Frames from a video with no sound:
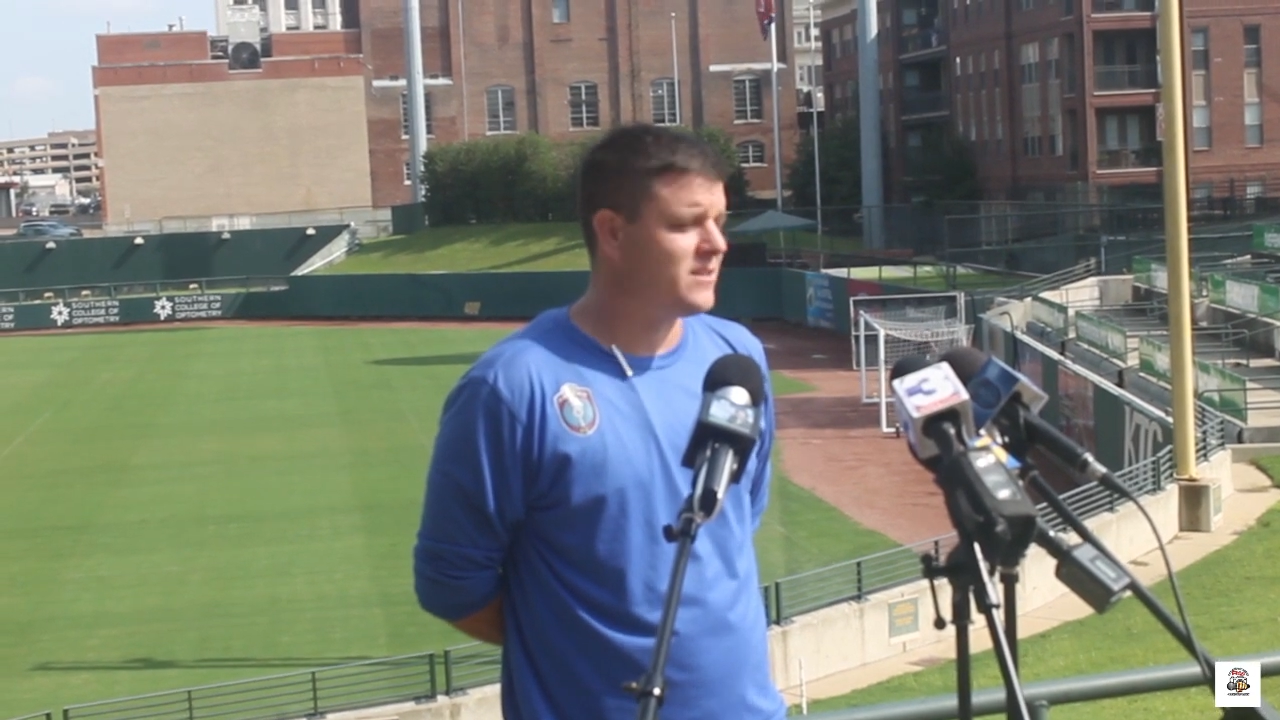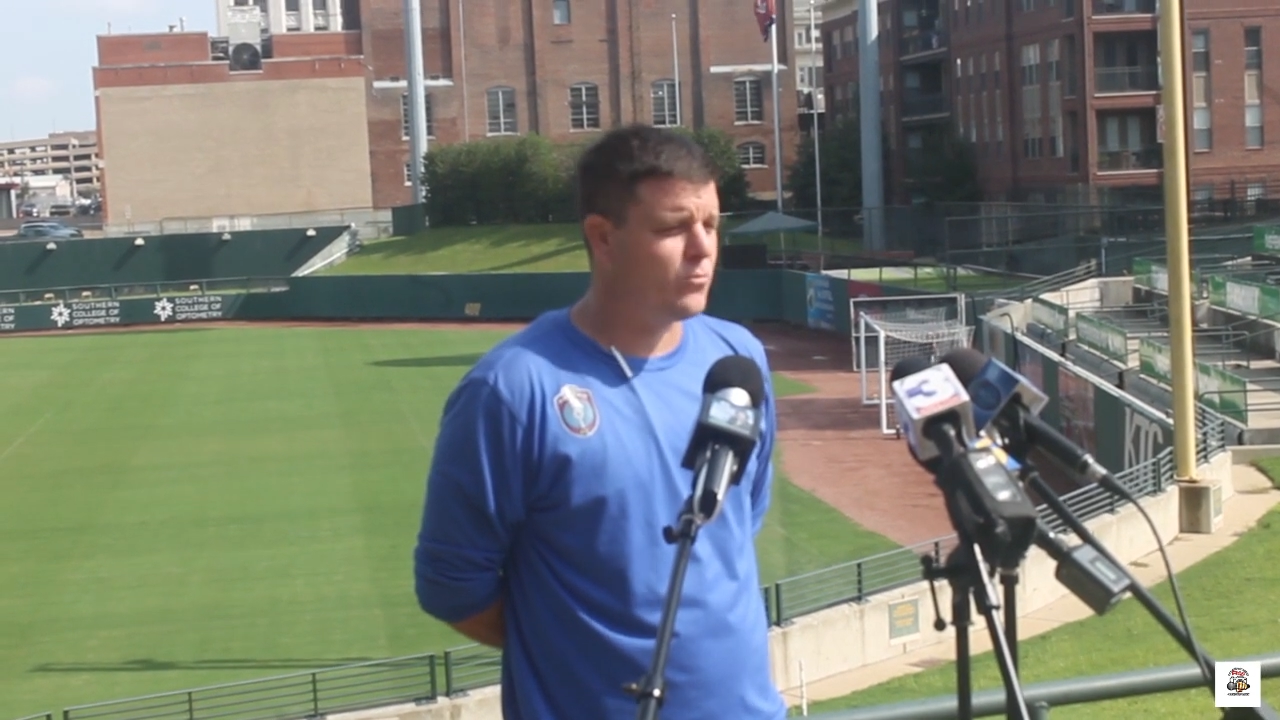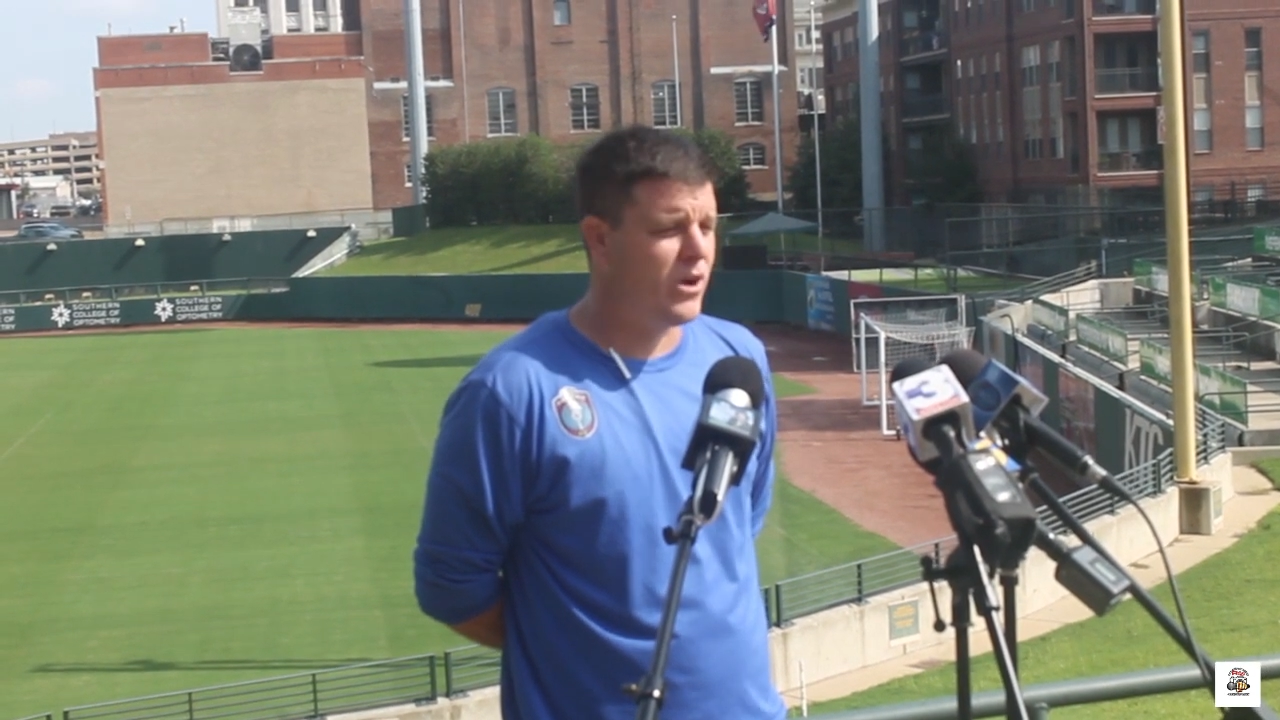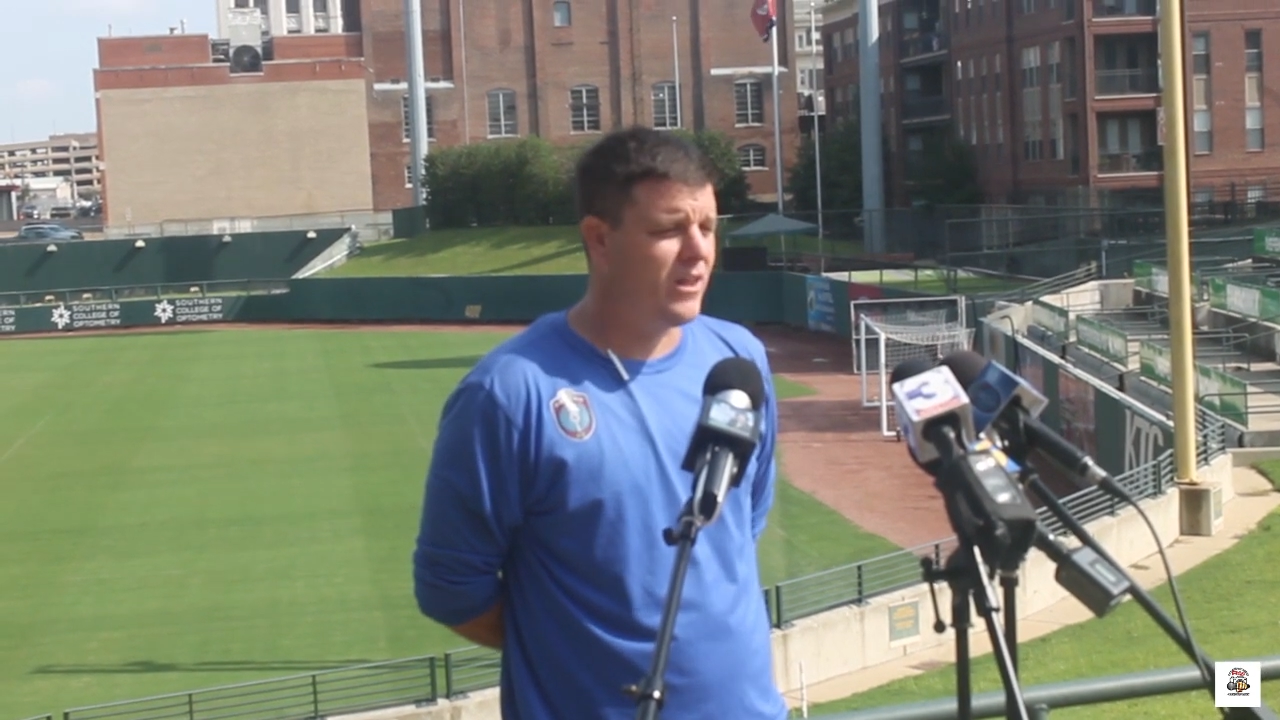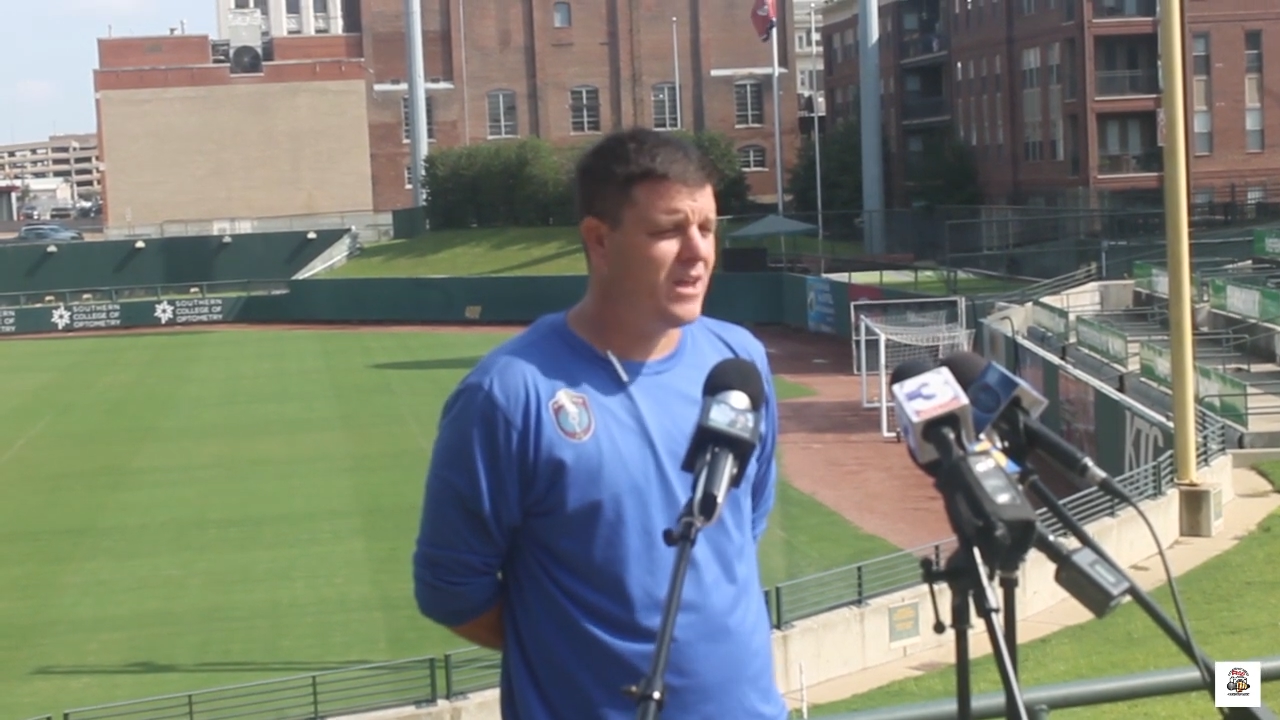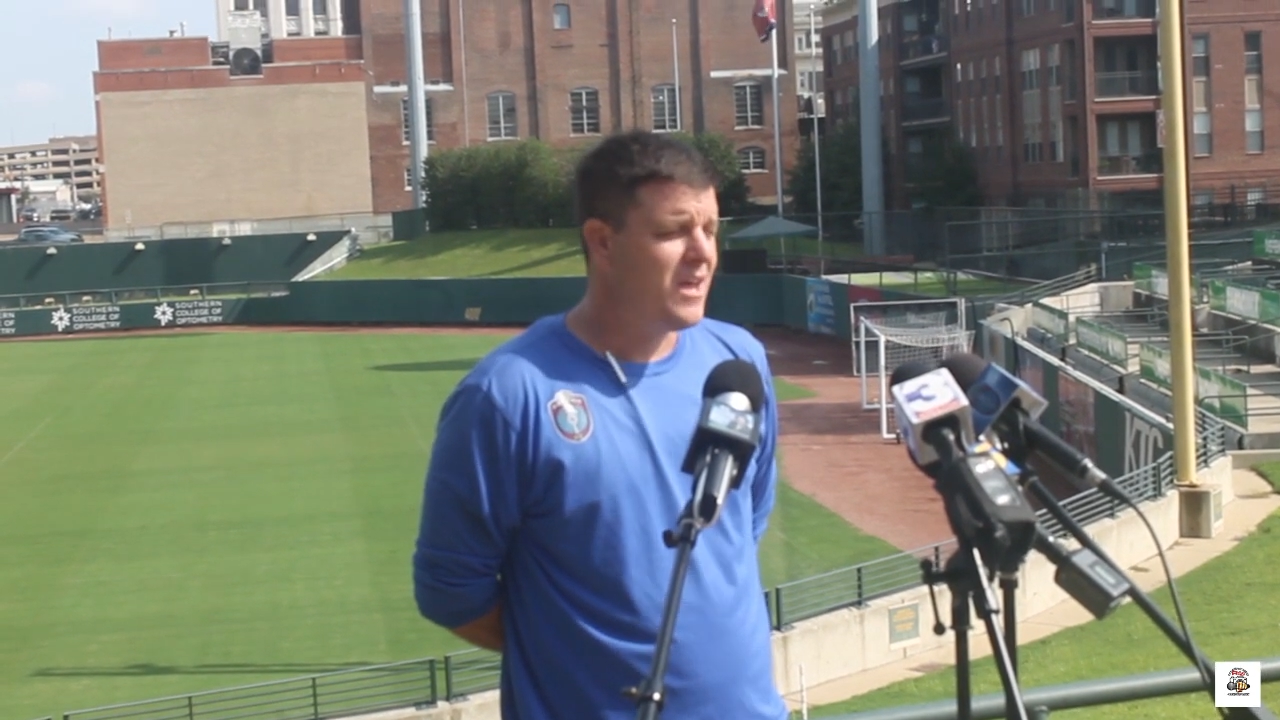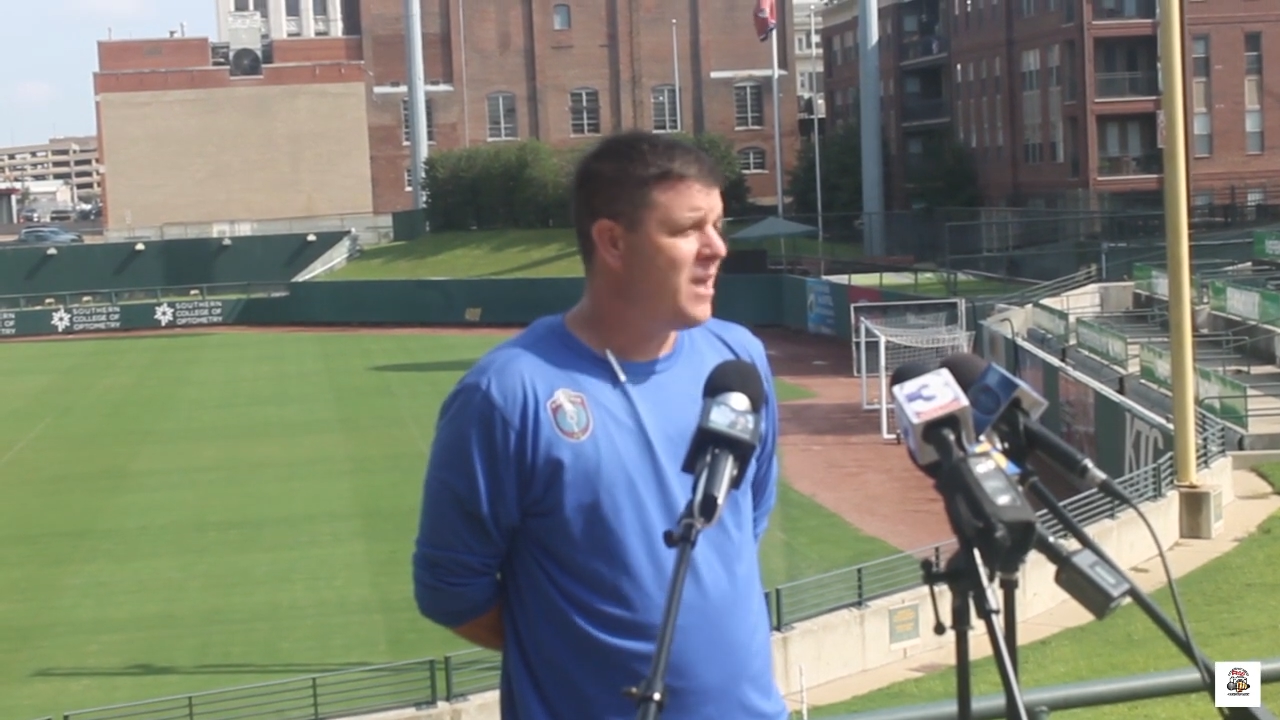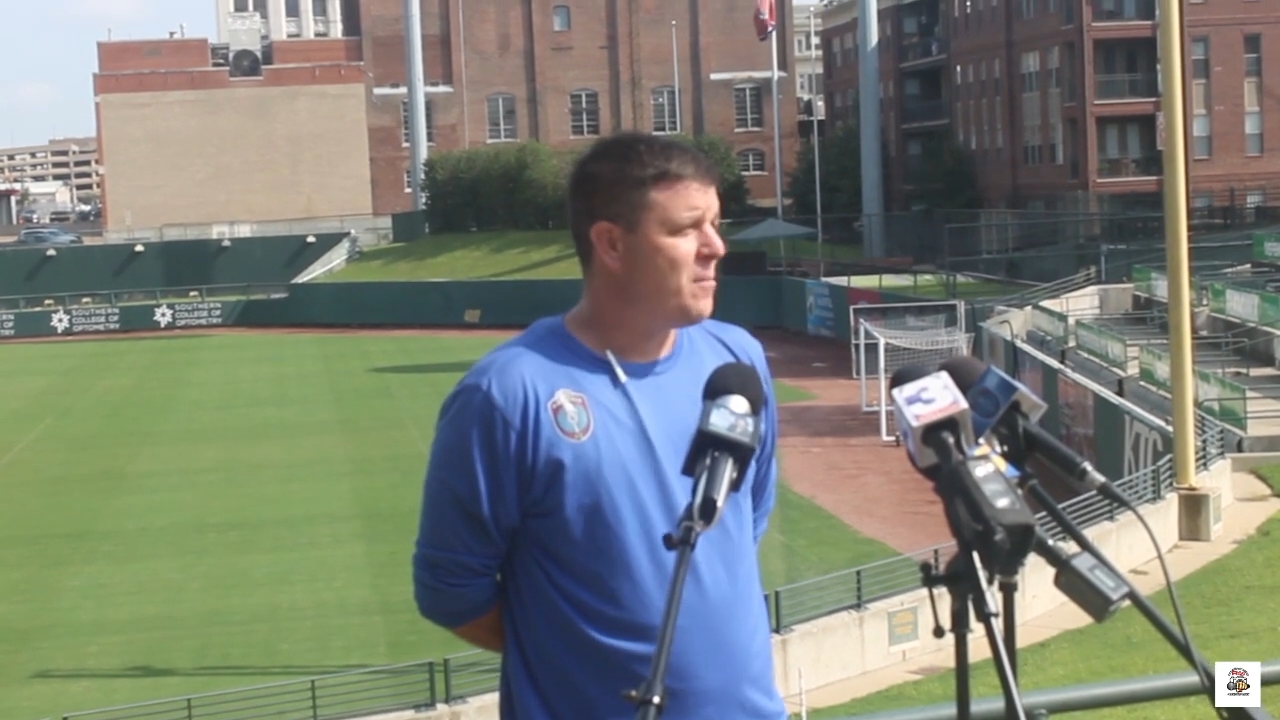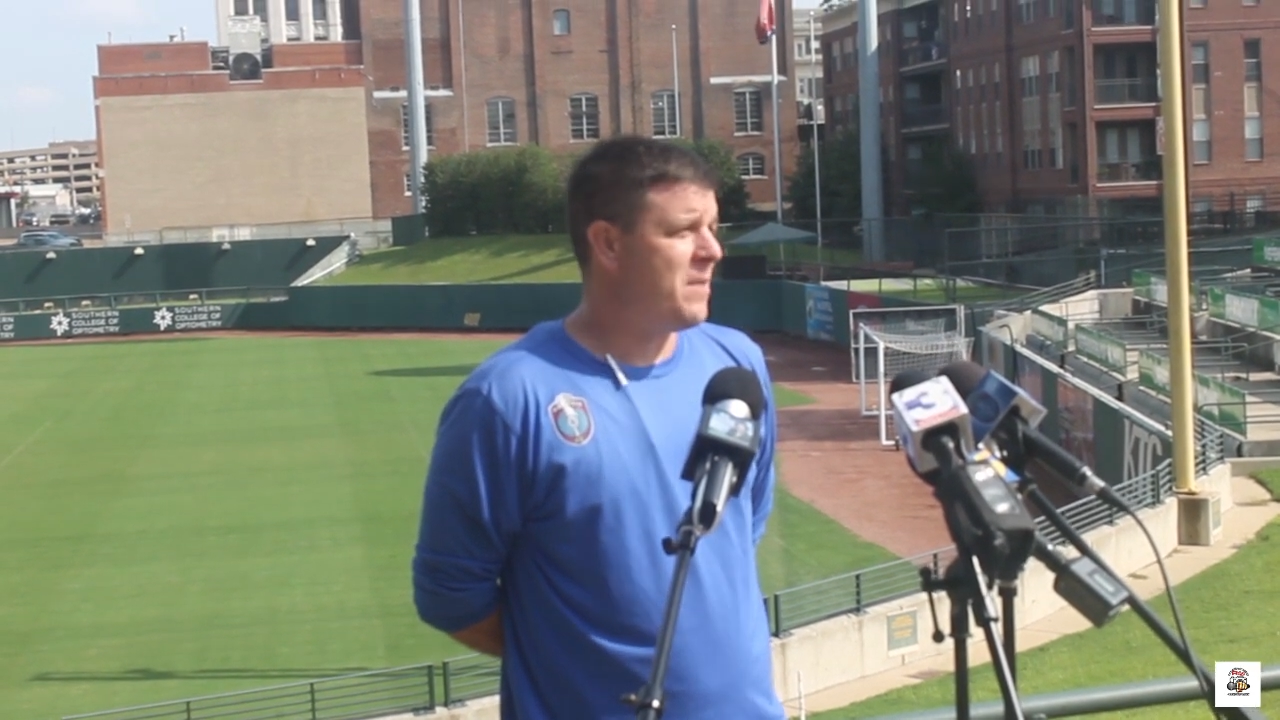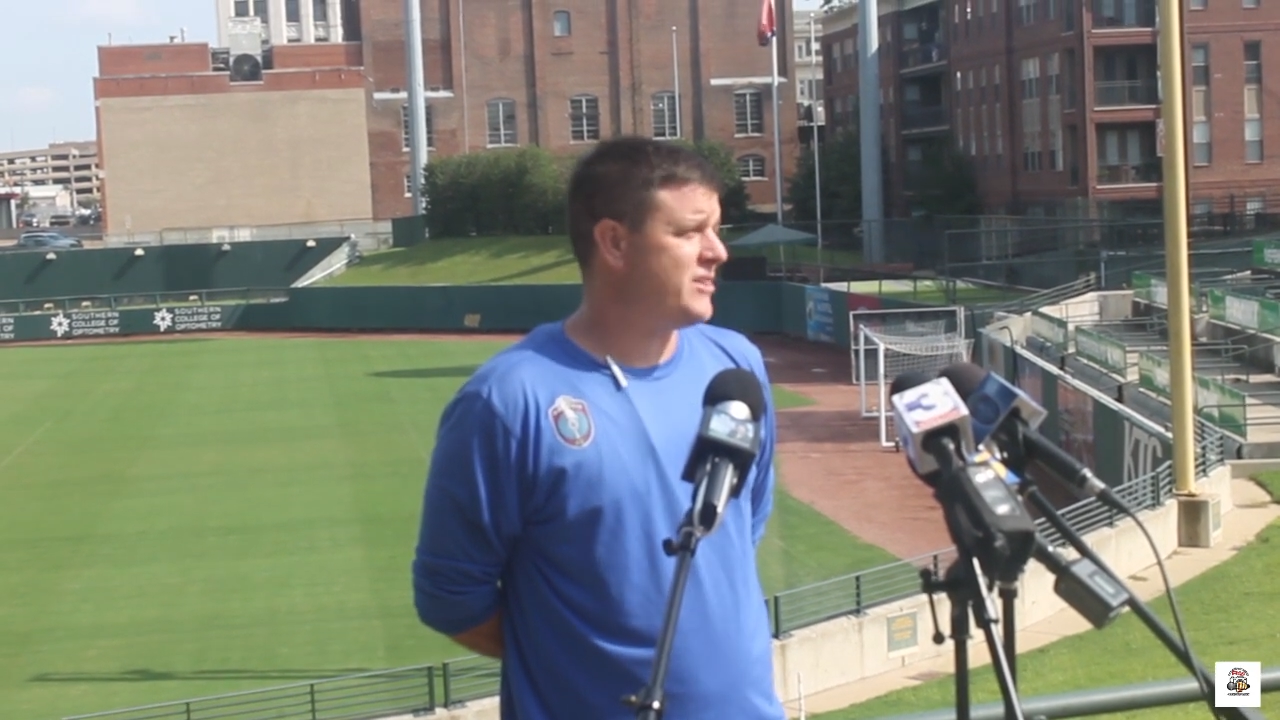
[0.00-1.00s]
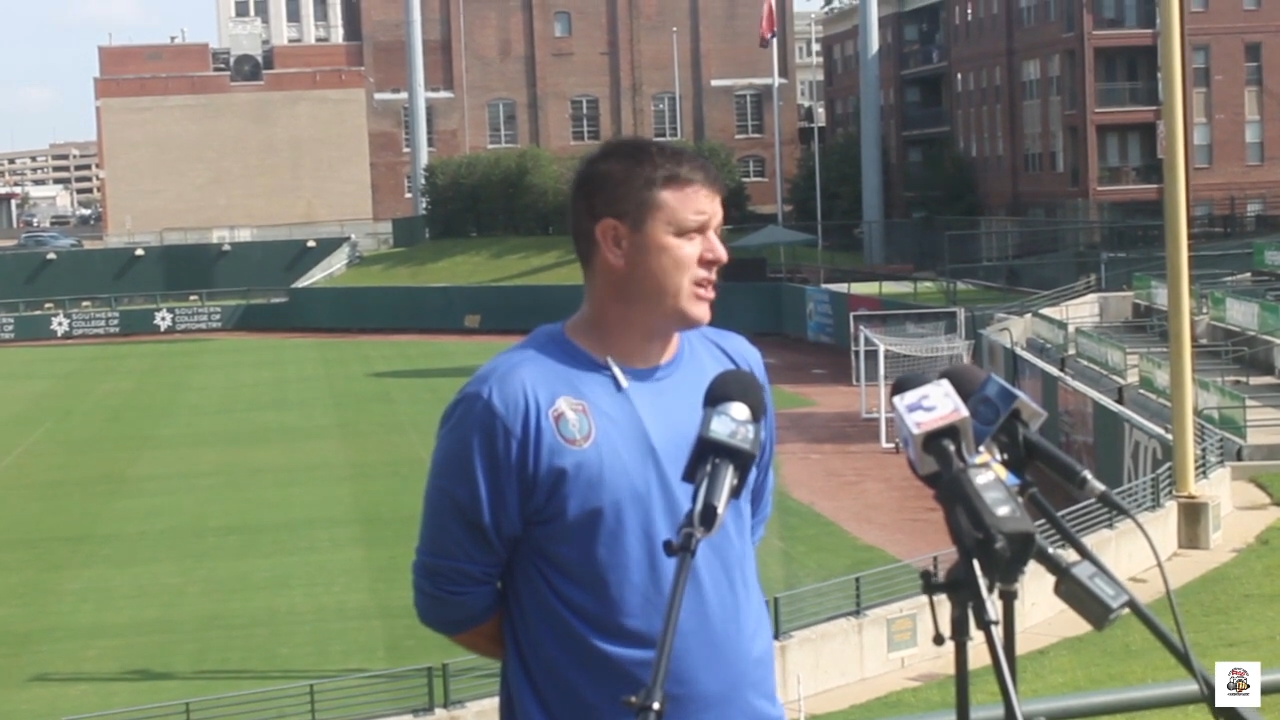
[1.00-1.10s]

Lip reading: And really, my